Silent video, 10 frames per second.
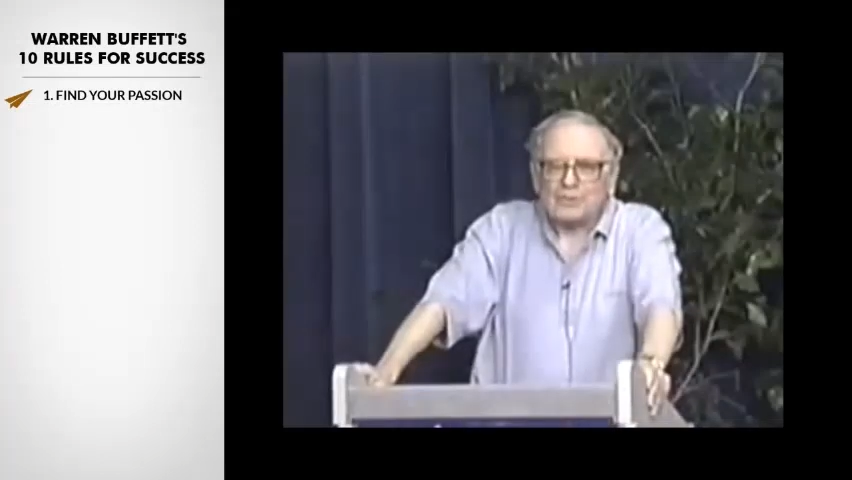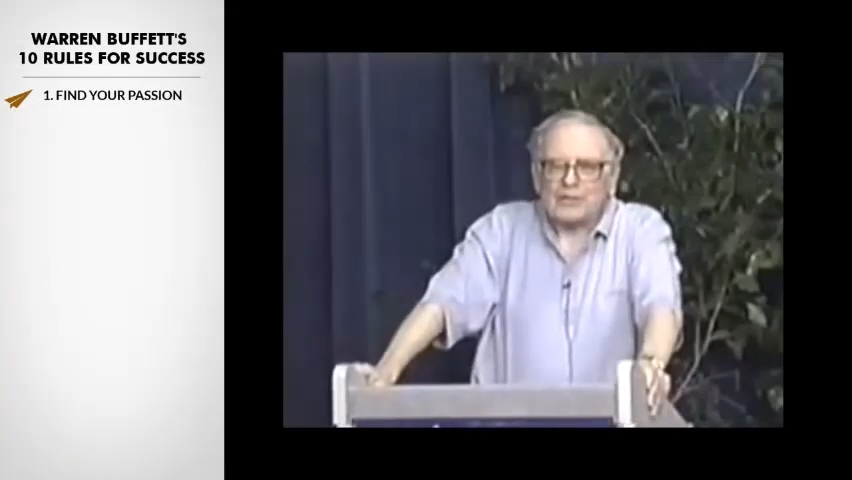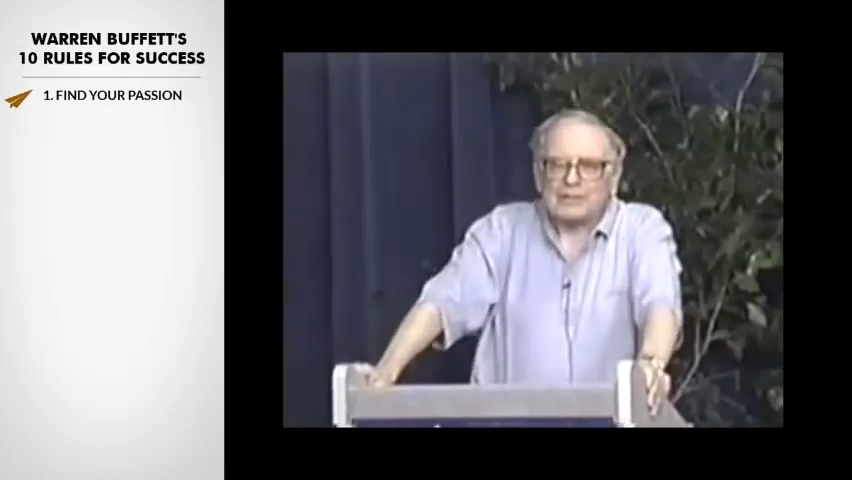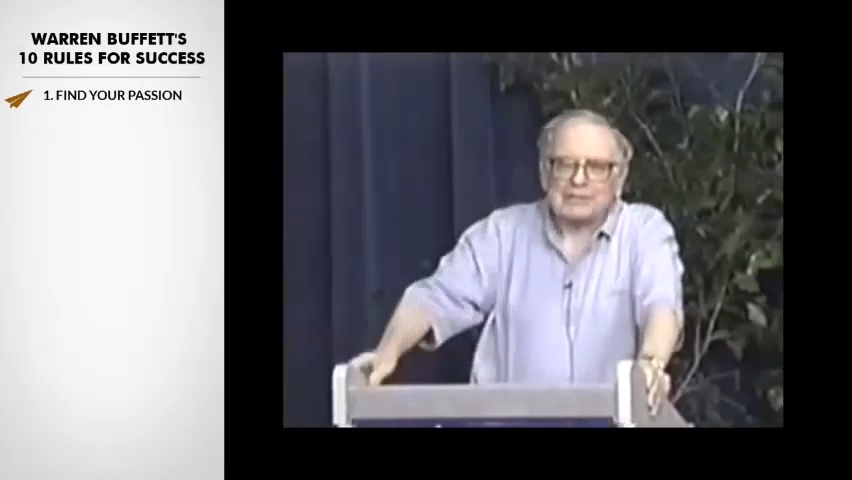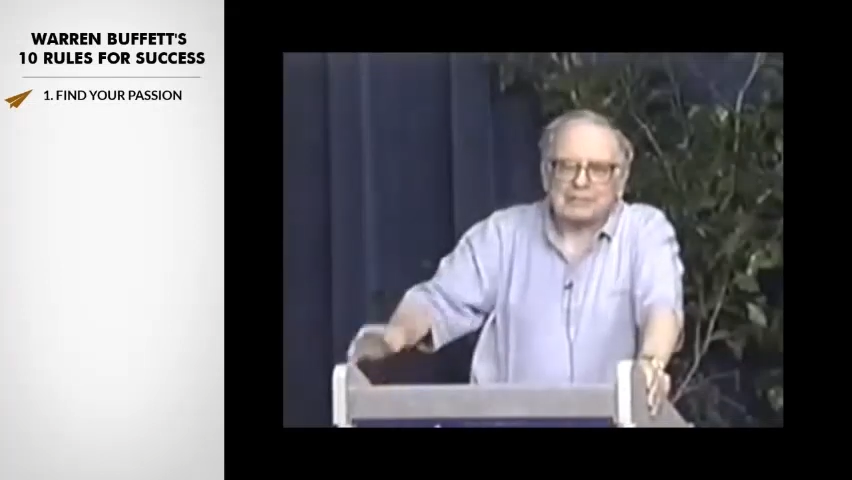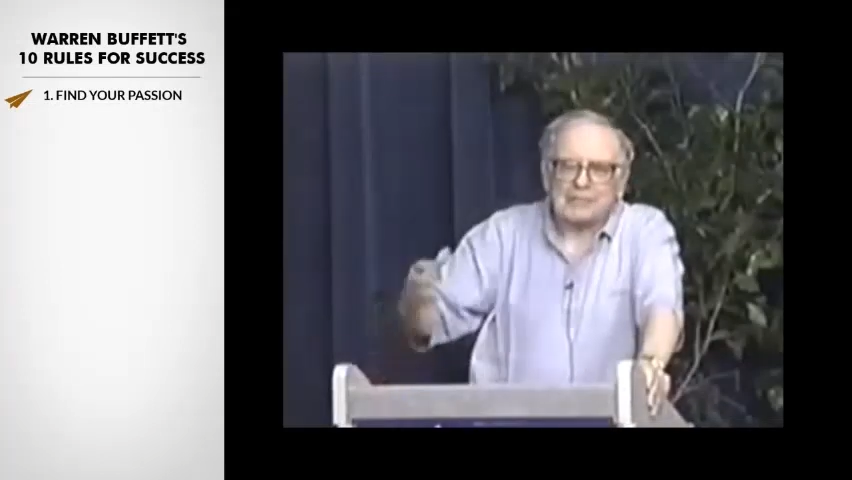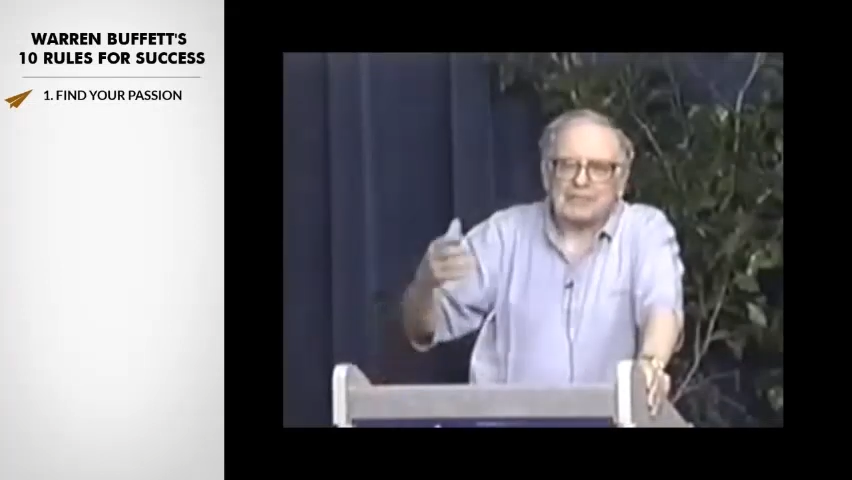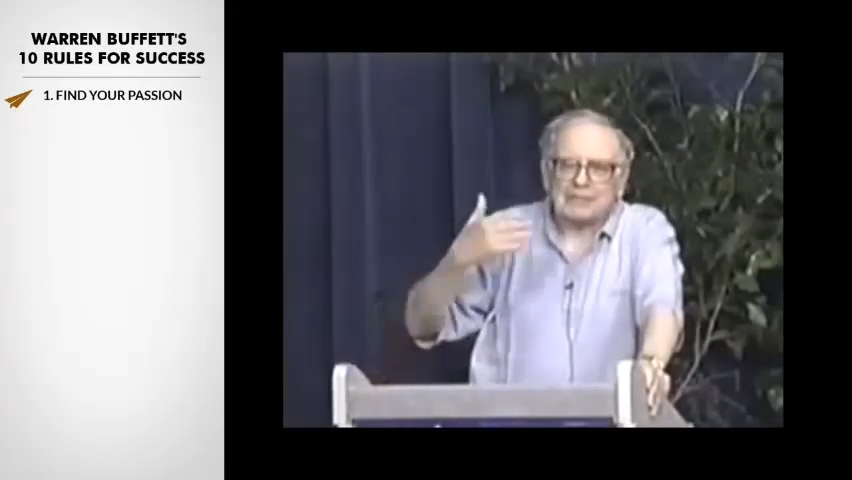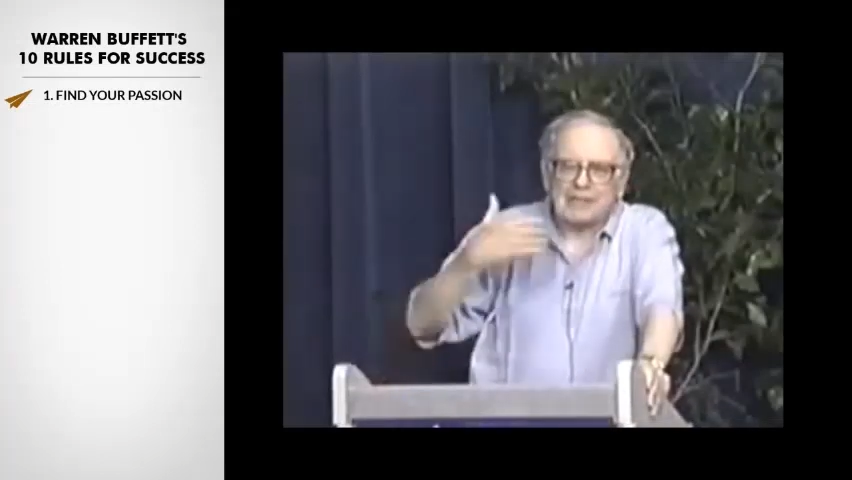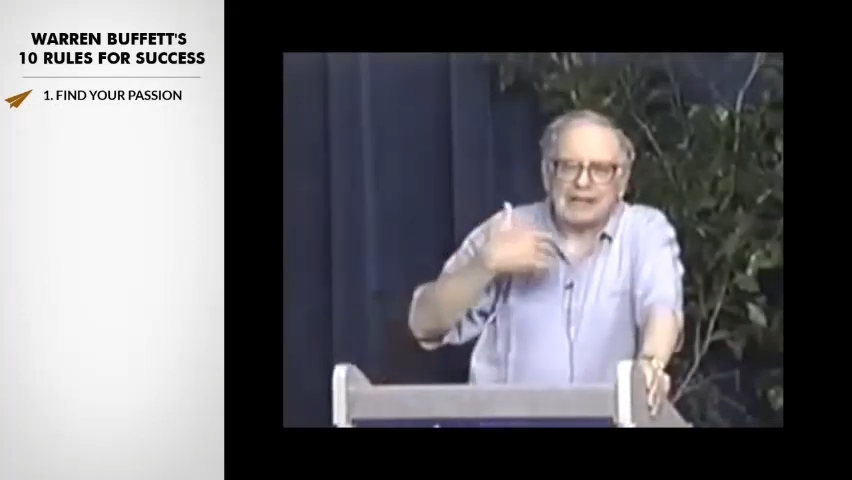ought to find
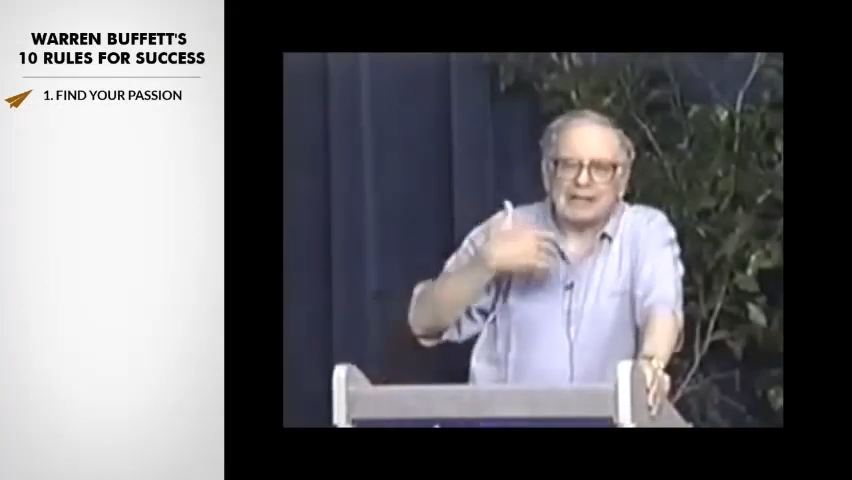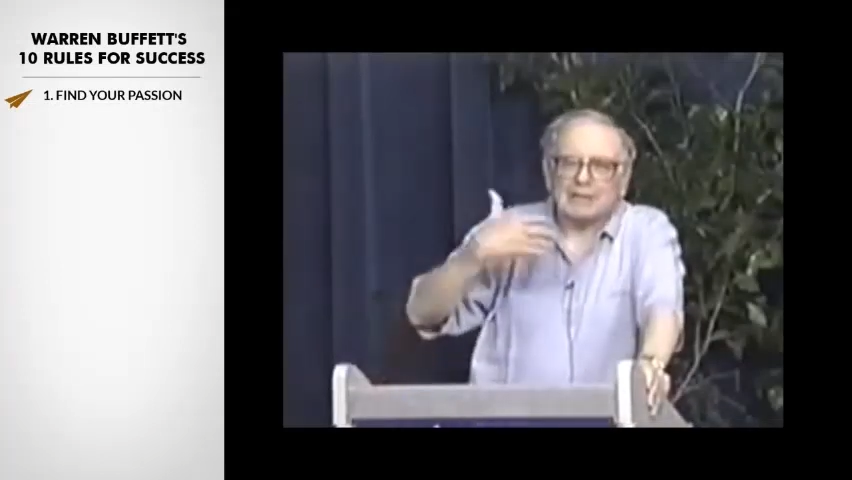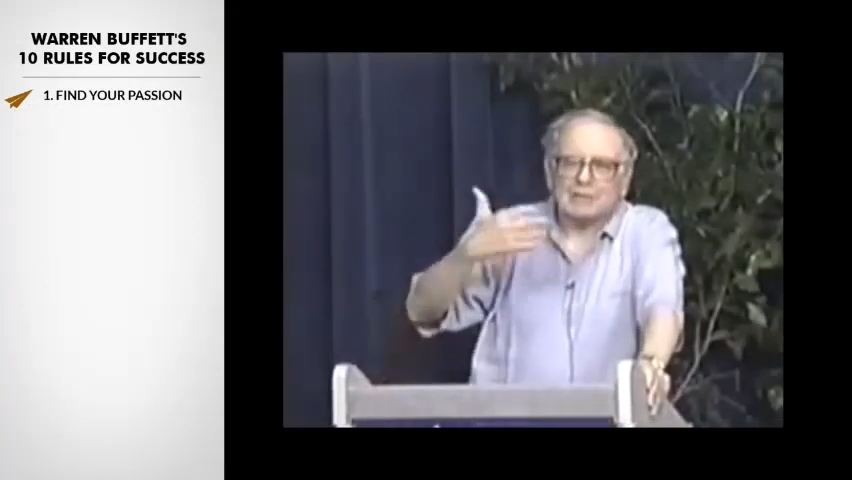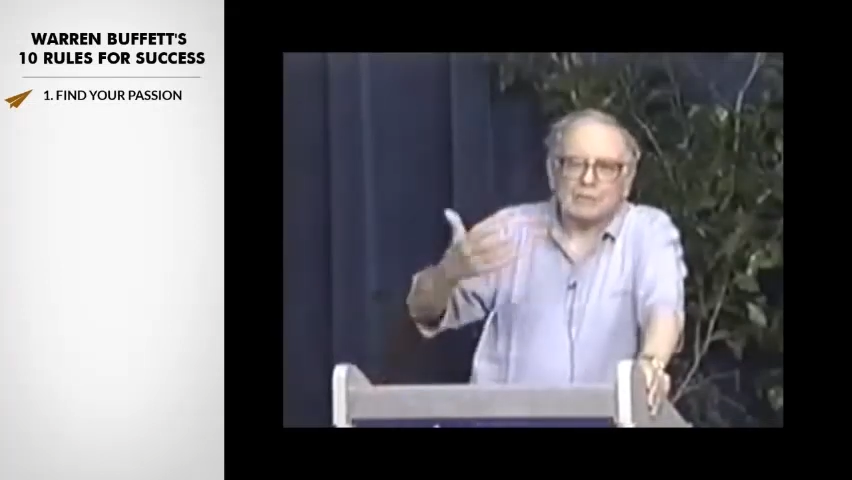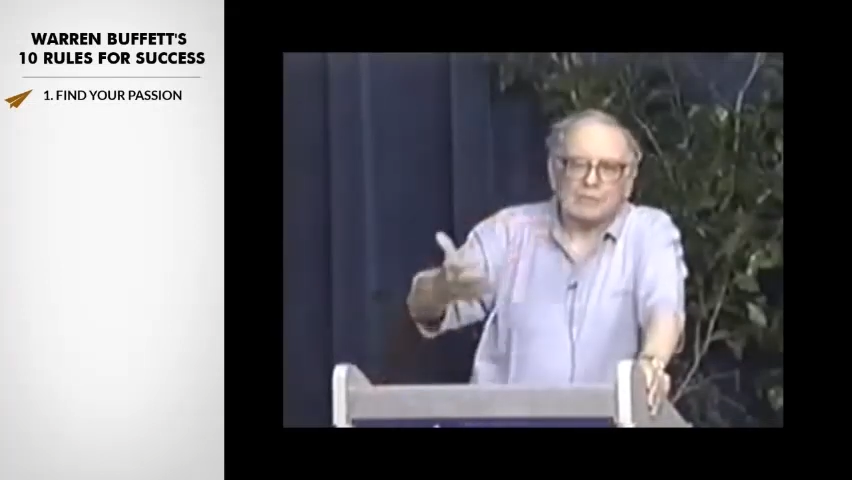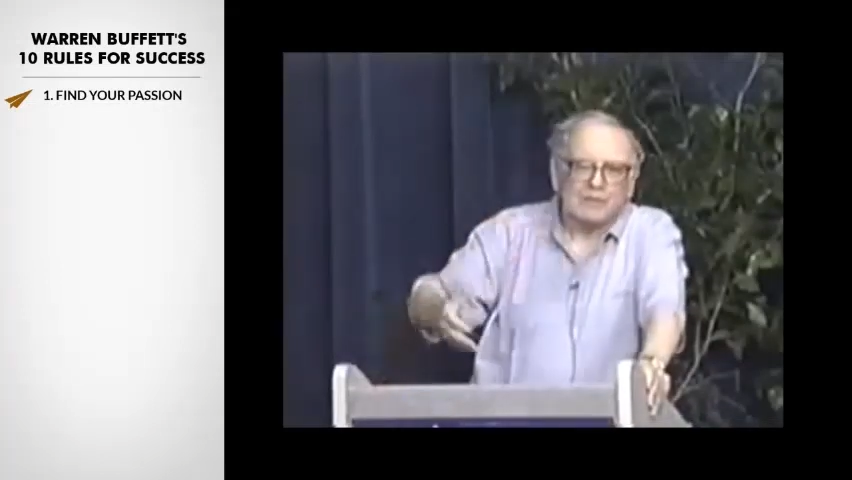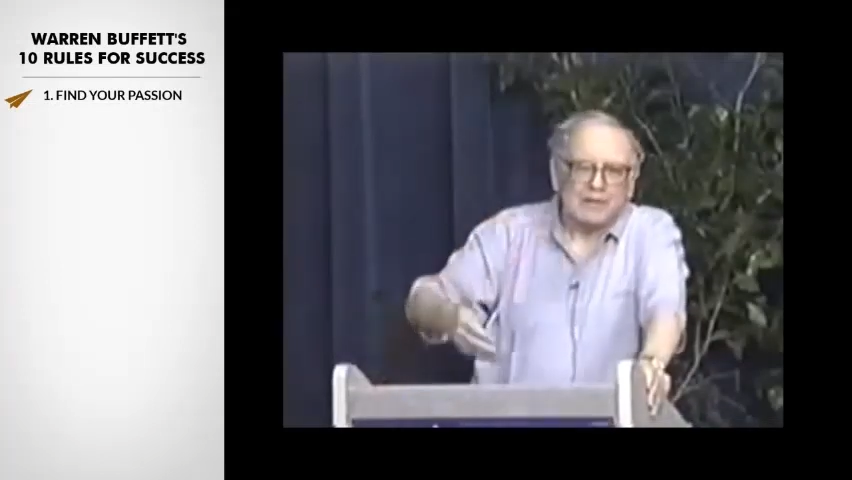something you like